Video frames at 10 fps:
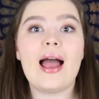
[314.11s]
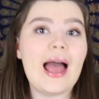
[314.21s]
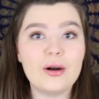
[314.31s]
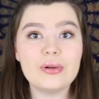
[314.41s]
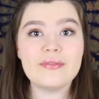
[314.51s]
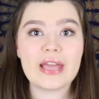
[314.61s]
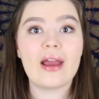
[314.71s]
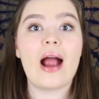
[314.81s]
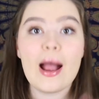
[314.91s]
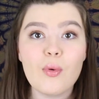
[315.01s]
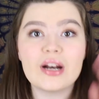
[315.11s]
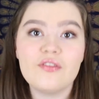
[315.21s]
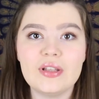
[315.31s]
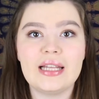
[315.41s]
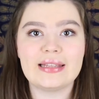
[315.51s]
I don't even care. I want to
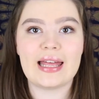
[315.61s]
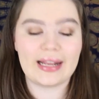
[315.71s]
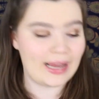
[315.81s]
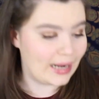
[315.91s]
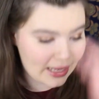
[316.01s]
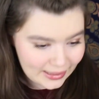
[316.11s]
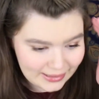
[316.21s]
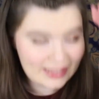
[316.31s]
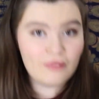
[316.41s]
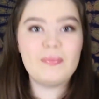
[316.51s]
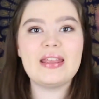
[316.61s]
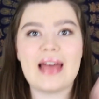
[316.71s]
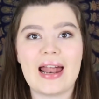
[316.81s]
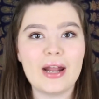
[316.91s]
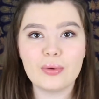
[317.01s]
feel like that again. Give me
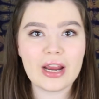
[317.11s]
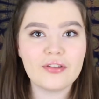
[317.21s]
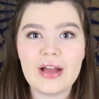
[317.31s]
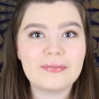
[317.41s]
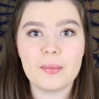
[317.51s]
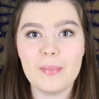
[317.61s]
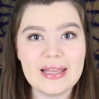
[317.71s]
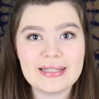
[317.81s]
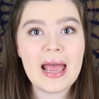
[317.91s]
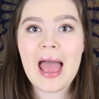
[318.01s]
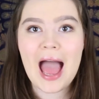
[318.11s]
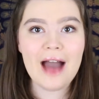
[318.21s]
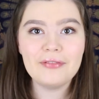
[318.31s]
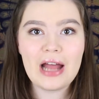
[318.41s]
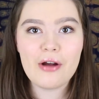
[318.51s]
that. I don't care if I have to miss
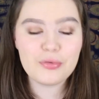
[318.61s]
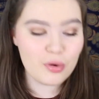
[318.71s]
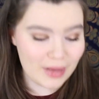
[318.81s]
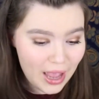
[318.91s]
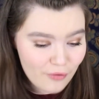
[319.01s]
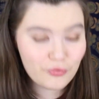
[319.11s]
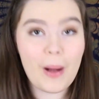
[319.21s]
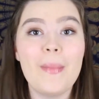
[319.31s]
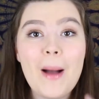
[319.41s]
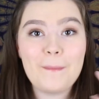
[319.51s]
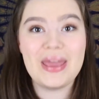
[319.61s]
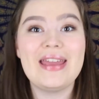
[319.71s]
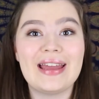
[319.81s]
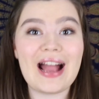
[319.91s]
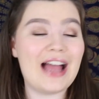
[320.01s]
half an hour of the movie from
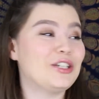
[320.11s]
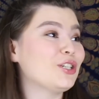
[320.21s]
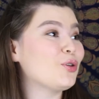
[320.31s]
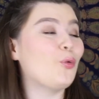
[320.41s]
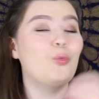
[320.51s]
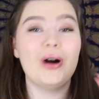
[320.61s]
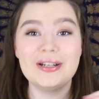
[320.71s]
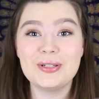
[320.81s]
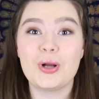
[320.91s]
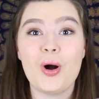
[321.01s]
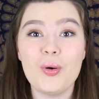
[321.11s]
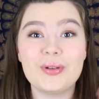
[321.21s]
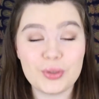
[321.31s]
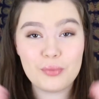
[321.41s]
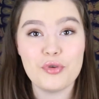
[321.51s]
peeing. I just want to
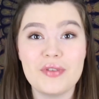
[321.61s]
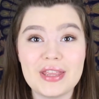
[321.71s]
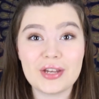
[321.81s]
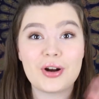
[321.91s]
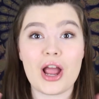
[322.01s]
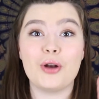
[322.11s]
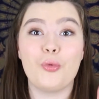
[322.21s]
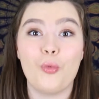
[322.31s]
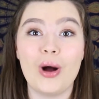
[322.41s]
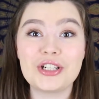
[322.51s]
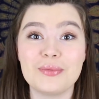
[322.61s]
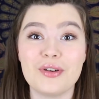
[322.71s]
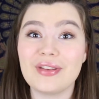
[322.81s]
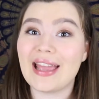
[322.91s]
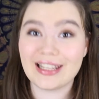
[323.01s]
go to a movie theater and watch a
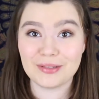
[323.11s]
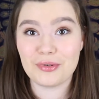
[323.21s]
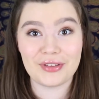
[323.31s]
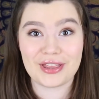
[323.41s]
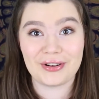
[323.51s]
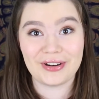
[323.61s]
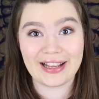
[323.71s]
movie in the movie theater